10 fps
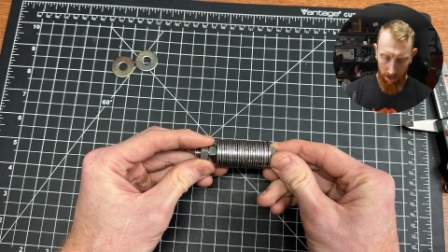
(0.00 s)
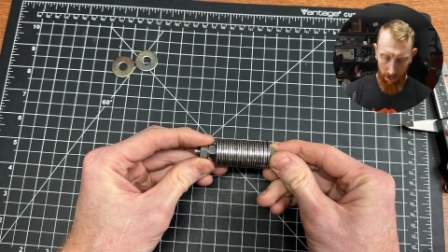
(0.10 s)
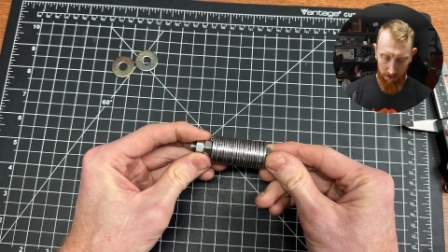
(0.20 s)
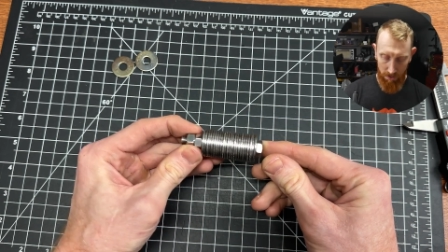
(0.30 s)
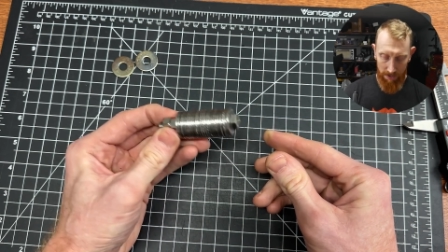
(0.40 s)

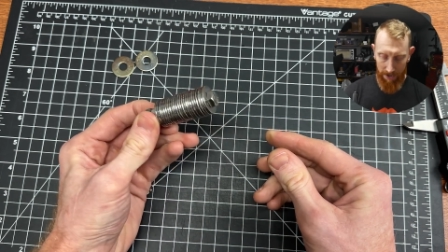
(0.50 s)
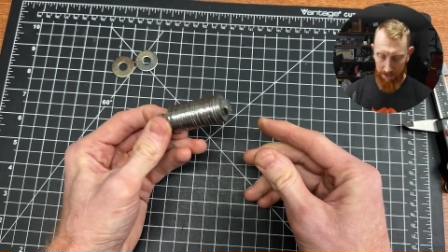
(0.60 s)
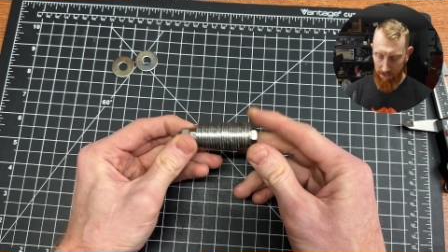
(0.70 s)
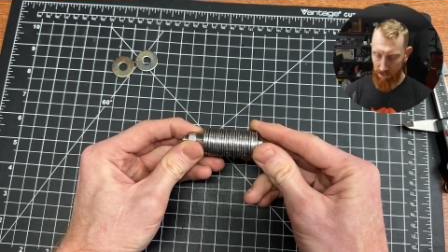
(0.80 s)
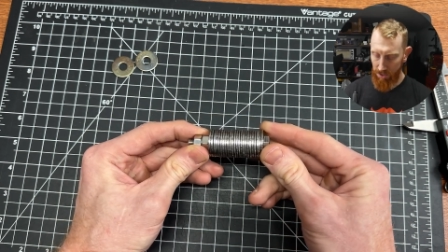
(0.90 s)
So yeah,
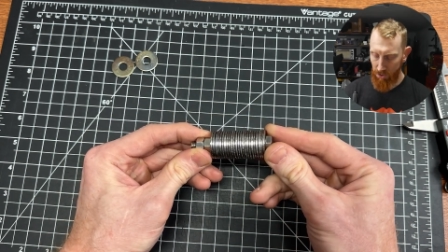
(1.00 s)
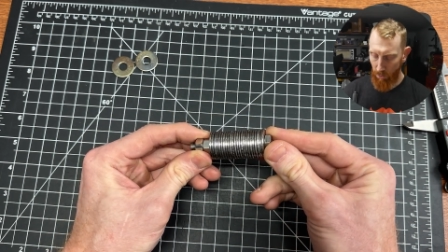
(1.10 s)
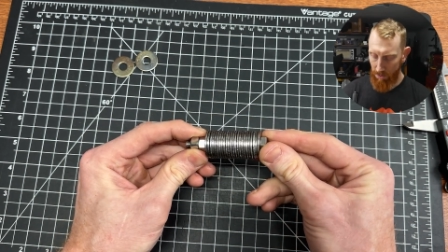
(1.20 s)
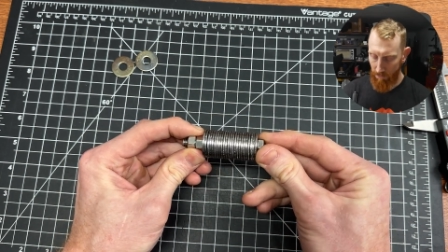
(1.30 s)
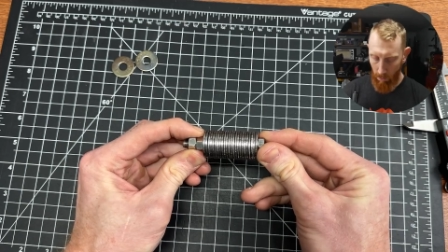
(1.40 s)
this is a
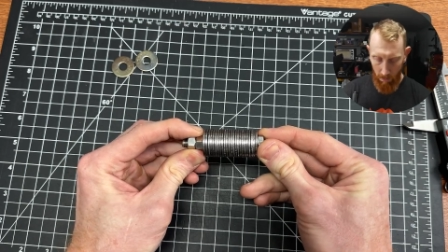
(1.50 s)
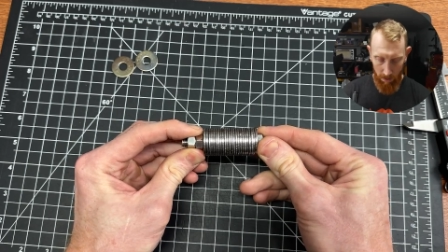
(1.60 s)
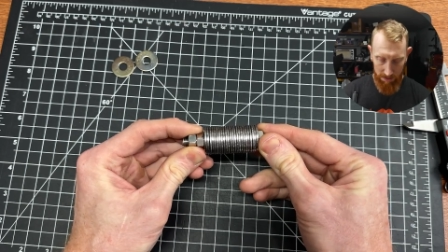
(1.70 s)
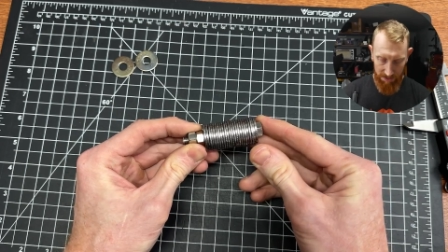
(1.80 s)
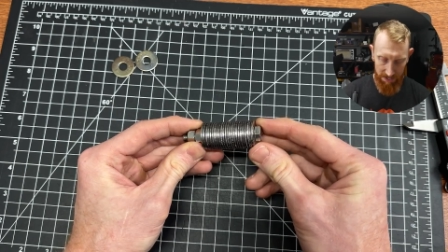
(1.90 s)

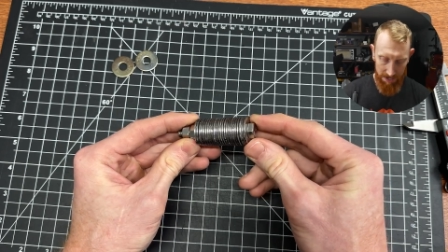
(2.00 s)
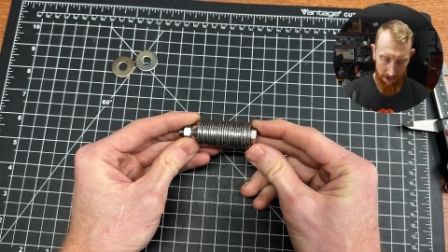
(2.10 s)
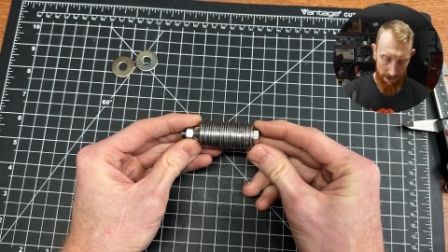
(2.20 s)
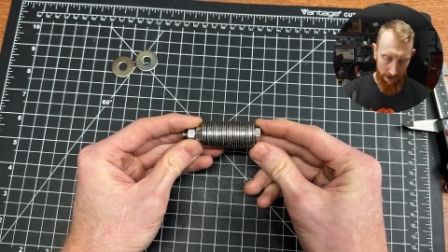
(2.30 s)
24-word seed.